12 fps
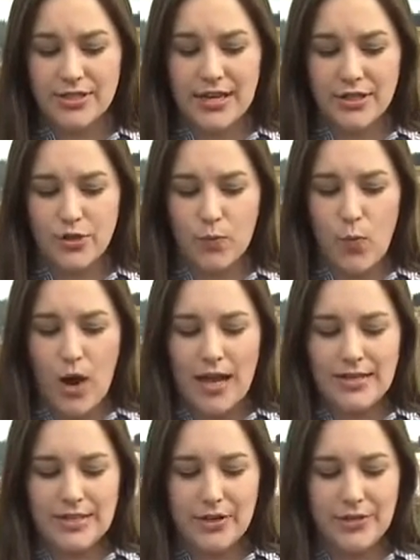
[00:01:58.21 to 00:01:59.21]

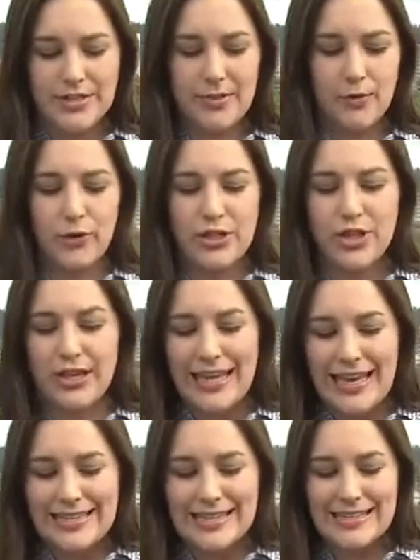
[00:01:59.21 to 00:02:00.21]
nationwide to hear these immigration
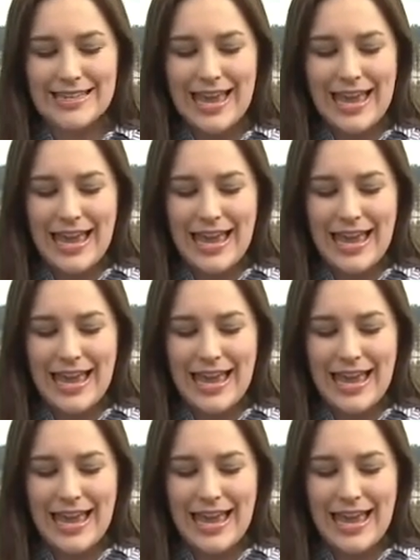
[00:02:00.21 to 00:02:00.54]
cases